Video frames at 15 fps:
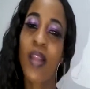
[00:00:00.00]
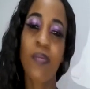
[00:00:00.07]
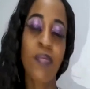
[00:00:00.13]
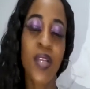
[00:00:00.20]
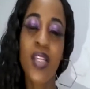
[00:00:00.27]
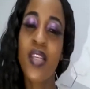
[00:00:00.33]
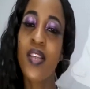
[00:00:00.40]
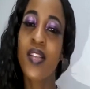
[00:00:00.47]

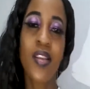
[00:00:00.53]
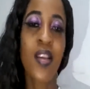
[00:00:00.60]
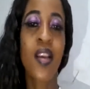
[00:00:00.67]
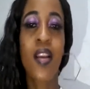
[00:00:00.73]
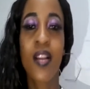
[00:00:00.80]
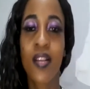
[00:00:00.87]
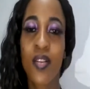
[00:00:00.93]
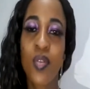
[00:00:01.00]
please
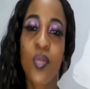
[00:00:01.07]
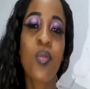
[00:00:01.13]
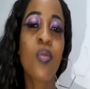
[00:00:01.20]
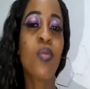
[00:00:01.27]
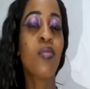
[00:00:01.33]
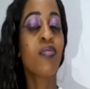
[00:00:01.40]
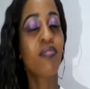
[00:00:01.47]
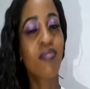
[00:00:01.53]

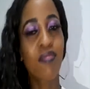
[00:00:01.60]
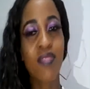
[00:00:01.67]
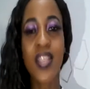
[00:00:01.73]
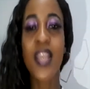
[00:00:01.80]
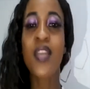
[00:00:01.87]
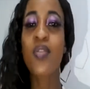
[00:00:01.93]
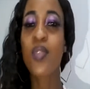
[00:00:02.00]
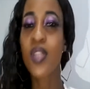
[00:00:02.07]
do
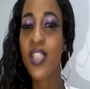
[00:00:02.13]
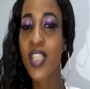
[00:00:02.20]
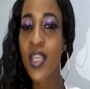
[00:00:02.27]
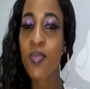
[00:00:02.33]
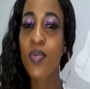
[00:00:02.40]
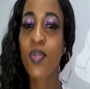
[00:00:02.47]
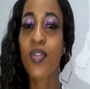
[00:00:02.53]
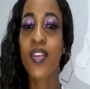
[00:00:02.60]
send your
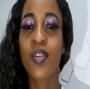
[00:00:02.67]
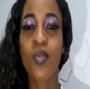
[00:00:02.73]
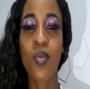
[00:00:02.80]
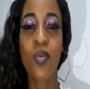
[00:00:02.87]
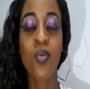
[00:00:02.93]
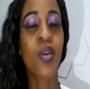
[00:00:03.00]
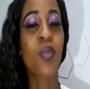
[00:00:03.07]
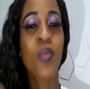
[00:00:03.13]
tips
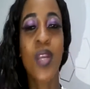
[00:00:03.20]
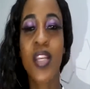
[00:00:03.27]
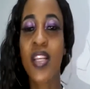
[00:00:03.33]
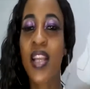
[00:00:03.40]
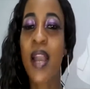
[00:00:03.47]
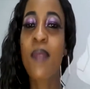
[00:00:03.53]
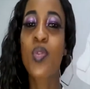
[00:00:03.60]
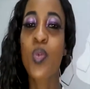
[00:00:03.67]
when it
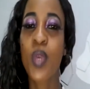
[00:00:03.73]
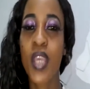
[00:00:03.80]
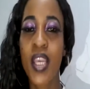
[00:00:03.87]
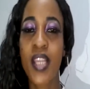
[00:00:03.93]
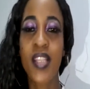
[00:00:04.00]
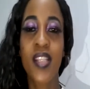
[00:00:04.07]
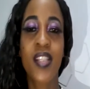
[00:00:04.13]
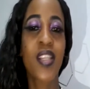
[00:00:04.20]
comes to
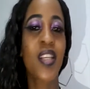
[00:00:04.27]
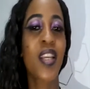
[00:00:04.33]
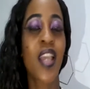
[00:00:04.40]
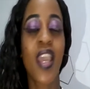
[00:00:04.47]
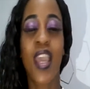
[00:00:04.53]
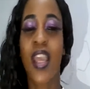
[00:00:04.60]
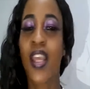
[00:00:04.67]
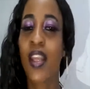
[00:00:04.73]
editing
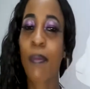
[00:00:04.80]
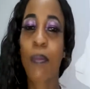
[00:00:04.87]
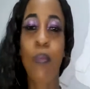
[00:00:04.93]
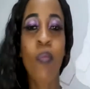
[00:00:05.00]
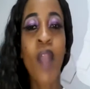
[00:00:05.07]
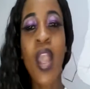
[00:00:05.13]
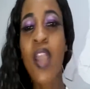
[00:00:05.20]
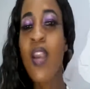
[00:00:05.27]
and
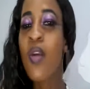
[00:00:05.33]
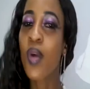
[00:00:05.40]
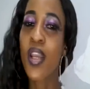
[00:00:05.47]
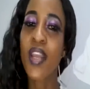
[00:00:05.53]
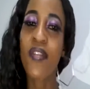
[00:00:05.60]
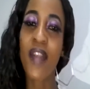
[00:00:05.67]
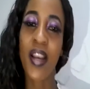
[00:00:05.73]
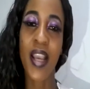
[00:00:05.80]

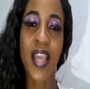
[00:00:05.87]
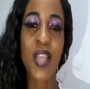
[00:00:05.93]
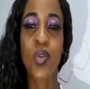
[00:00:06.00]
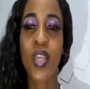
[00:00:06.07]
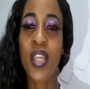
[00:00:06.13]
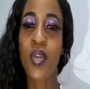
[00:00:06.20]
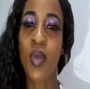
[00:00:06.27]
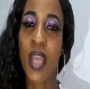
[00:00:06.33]
whatever, guys, you
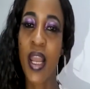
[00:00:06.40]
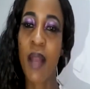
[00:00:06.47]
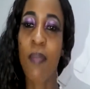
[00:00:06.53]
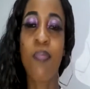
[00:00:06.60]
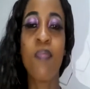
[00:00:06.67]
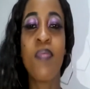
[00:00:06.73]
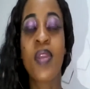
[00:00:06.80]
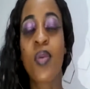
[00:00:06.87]
can
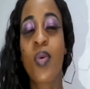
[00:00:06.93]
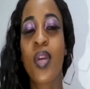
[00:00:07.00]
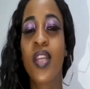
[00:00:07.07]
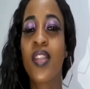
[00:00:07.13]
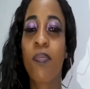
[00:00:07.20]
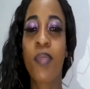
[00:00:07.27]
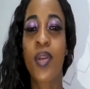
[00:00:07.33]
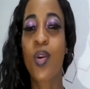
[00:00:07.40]
help me
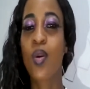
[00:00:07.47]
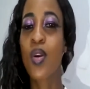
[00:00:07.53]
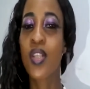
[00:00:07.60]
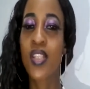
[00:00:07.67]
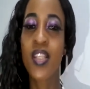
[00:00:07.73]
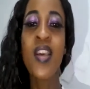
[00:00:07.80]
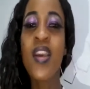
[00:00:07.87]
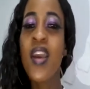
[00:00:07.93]
with, because
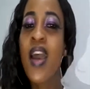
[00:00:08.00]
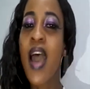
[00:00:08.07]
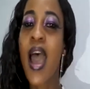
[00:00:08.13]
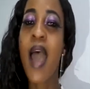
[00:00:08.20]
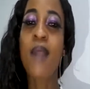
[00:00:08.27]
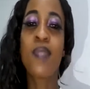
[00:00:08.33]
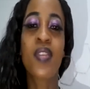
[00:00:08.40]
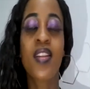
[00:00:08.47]

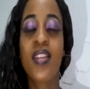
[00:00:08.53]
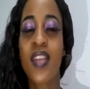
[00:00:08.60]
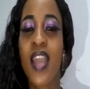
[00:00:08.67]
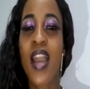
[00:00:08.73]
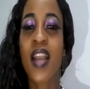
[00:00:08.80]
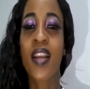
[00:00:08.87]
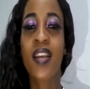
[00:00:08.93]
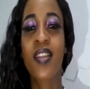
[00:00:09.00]
I'm still
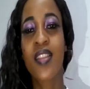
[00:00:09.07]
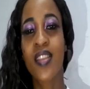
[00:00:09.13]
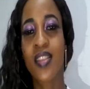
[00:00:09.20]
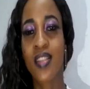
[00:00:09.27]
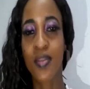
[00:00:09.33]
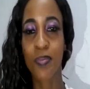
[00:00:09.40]
young in this